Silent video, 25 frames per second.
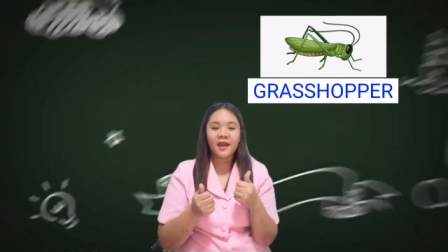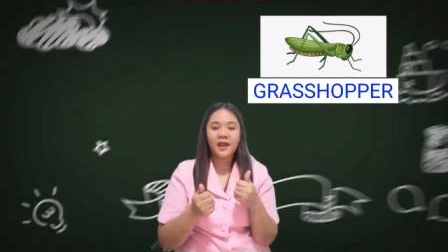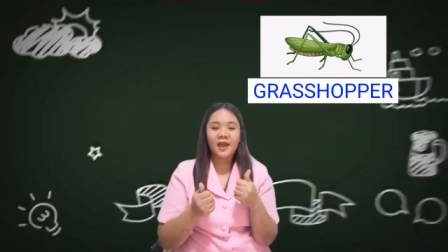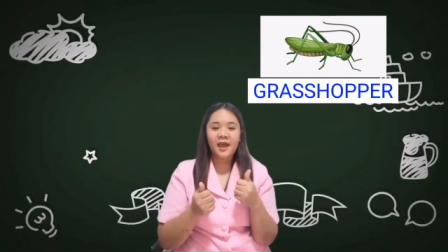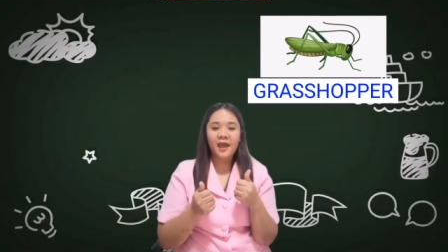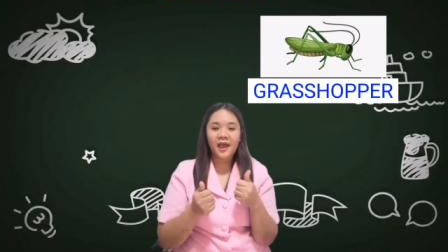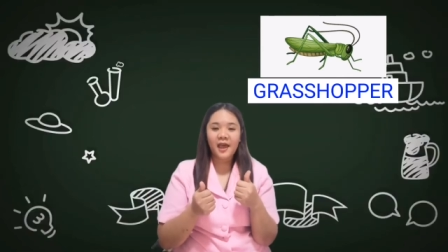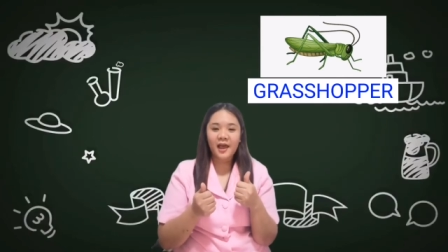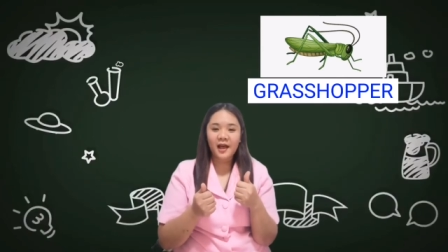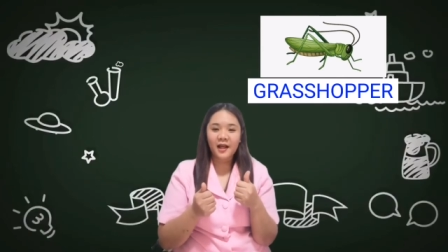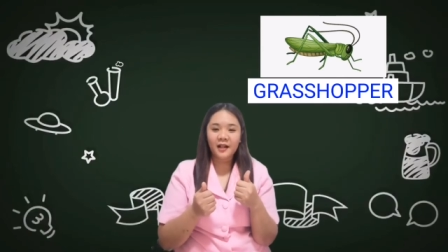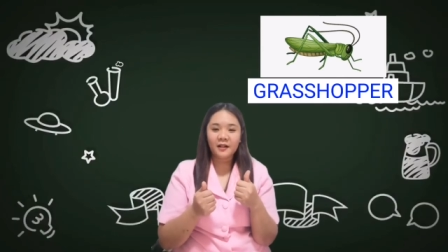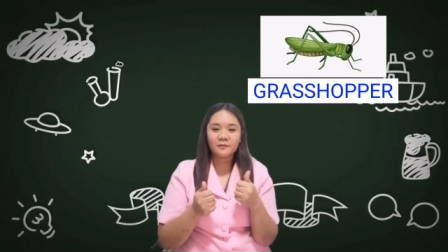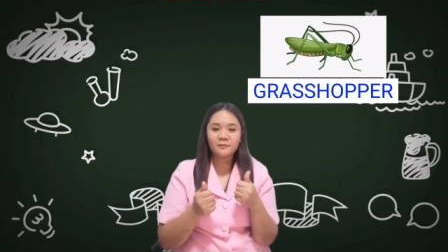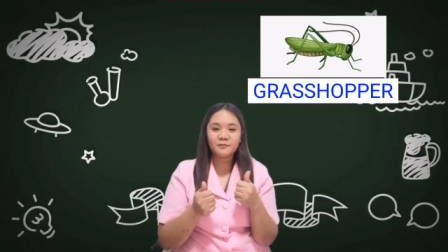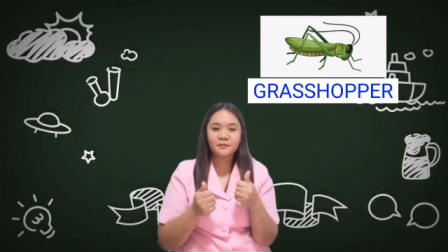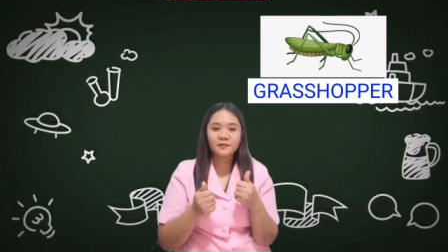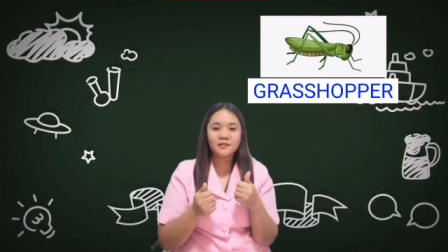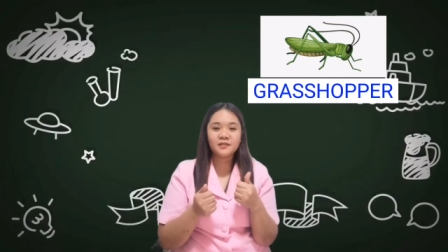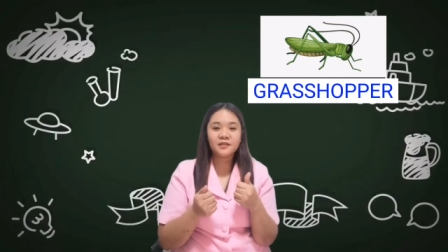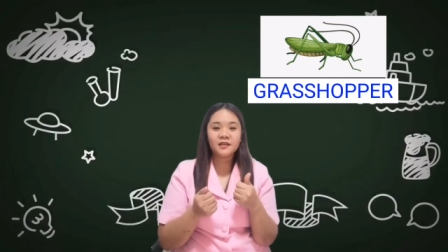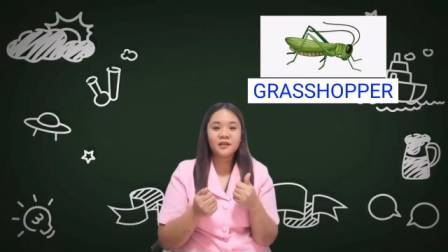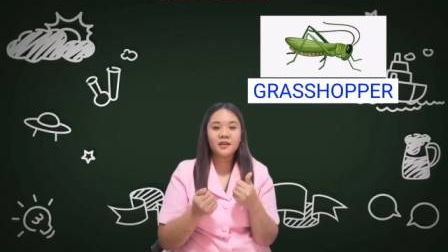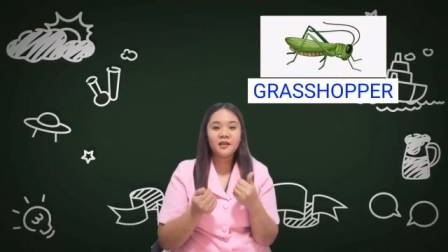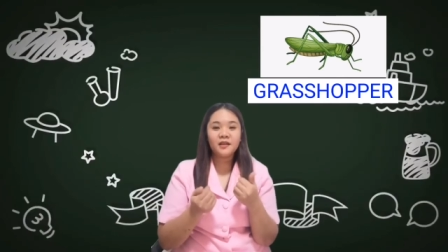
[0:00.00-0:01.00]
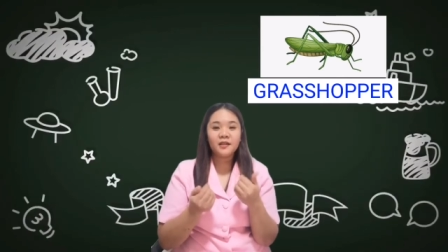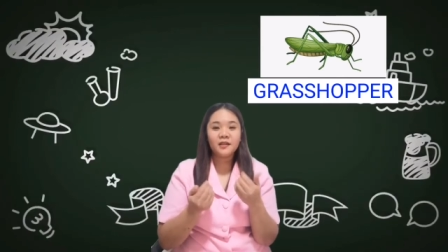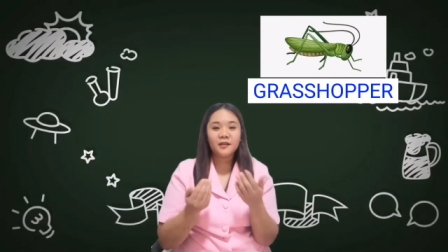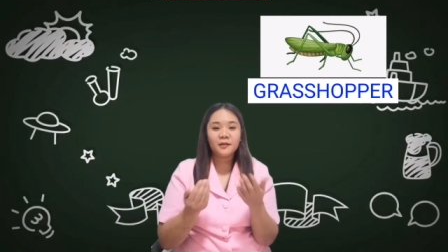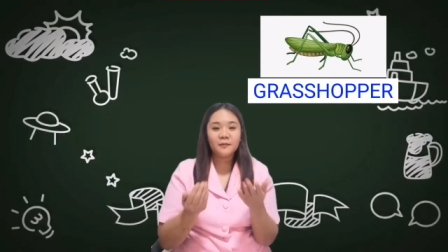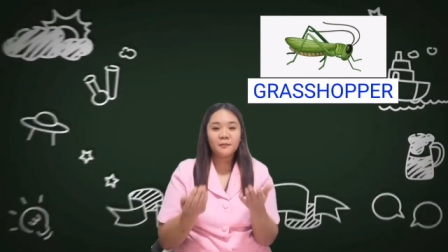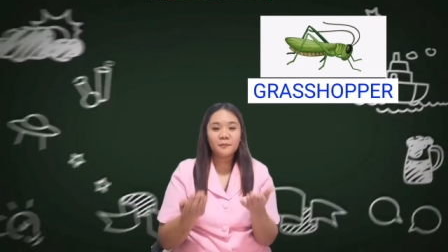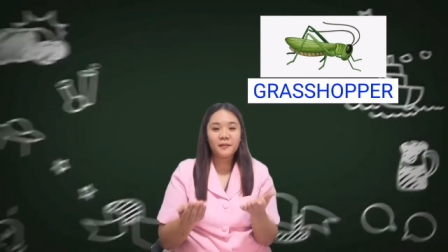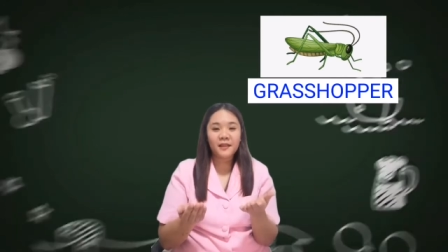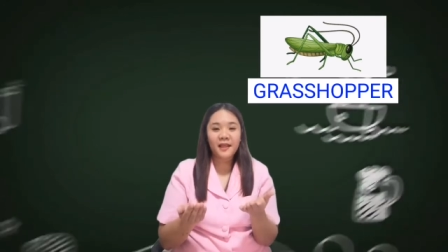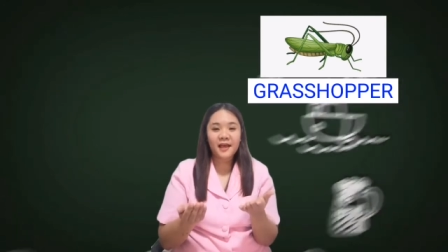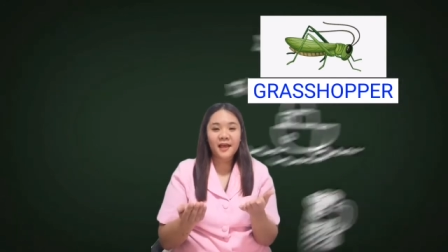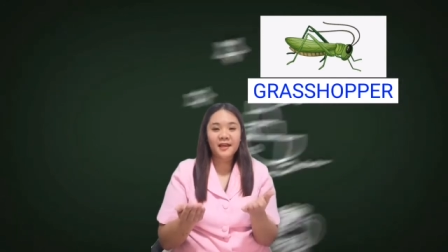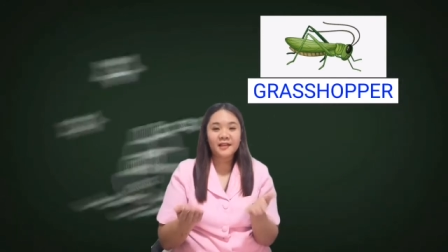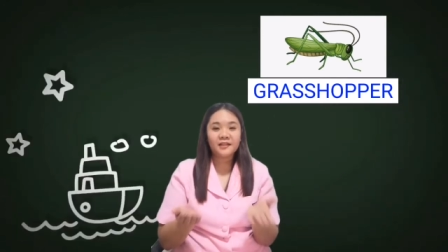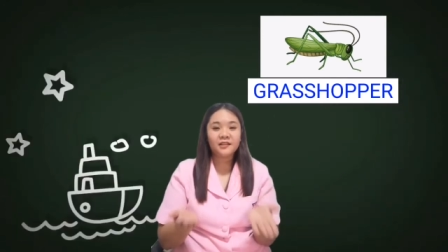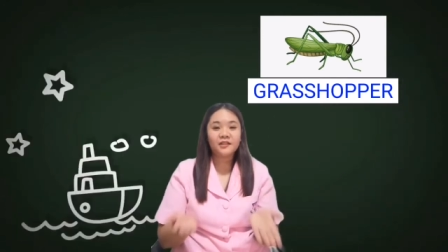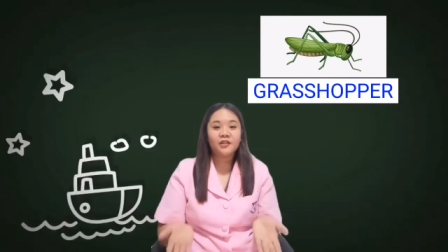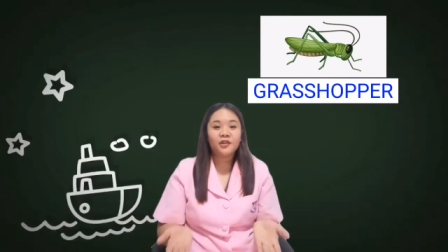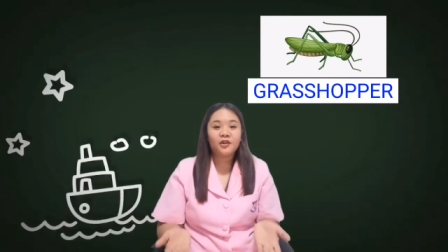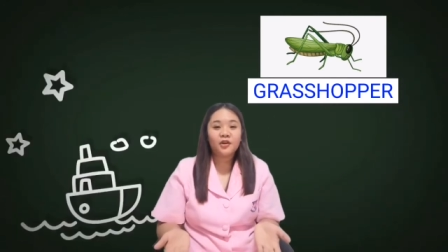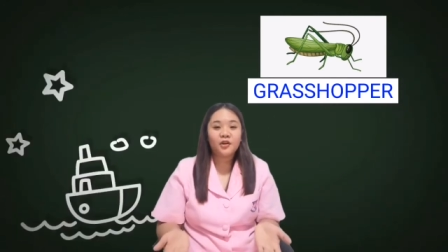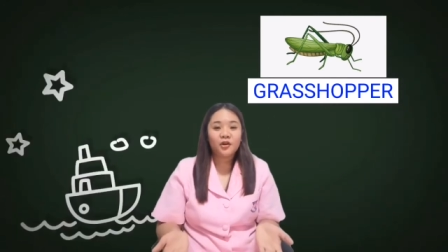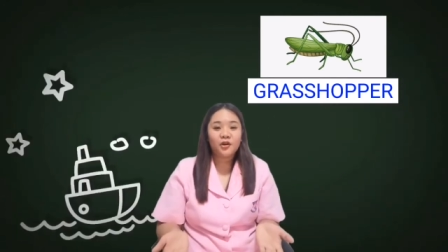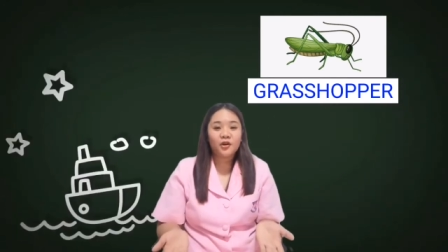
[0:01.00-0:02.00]
helps the plant
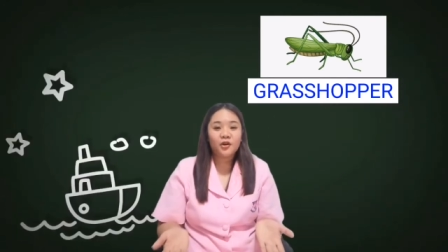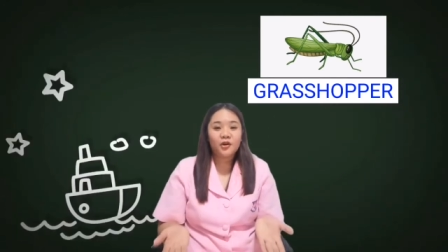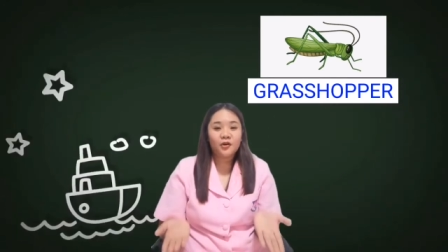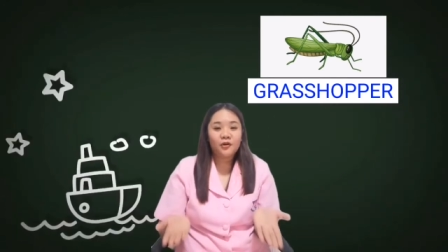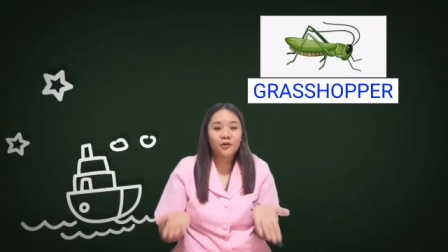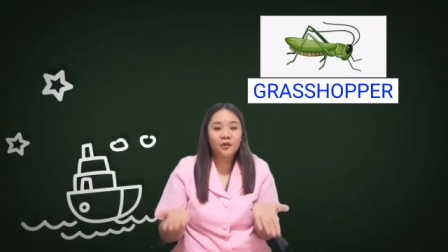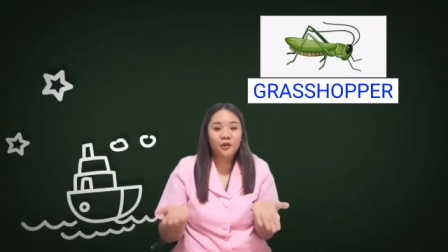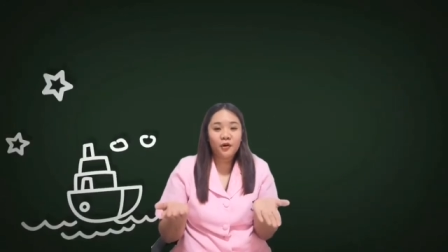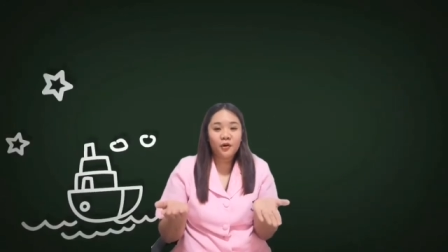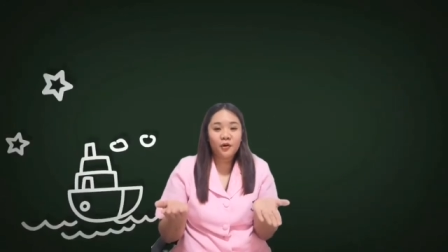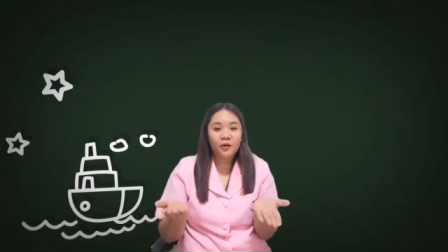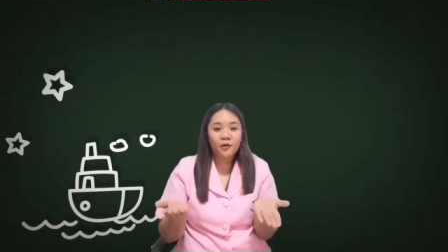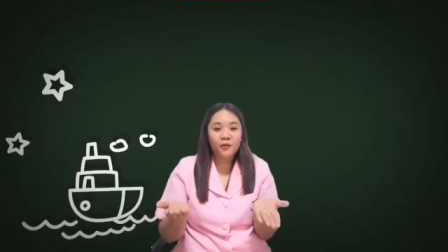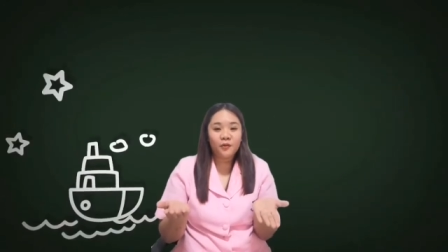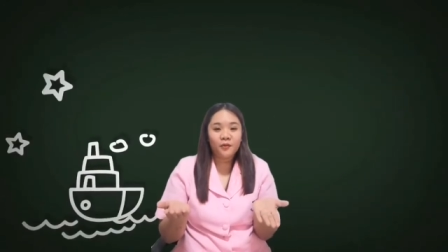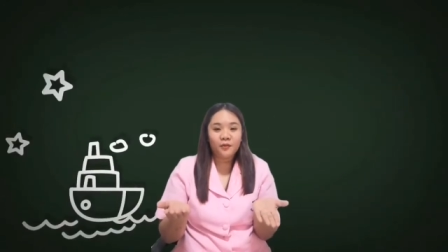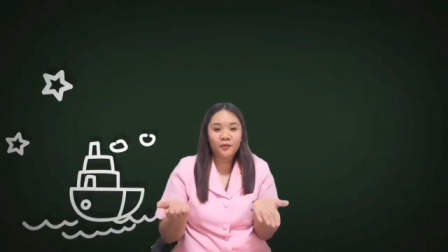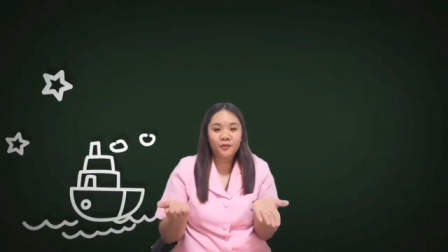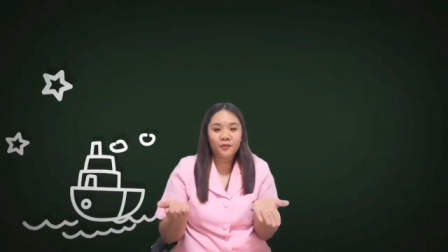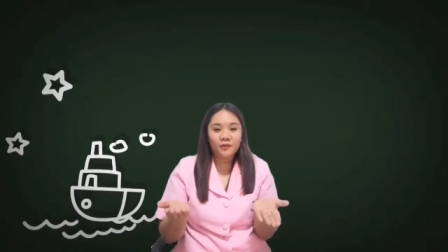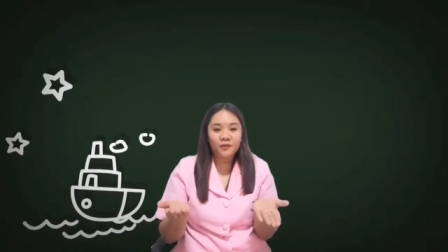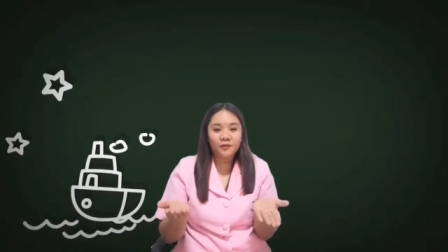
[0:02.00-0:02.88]
grow.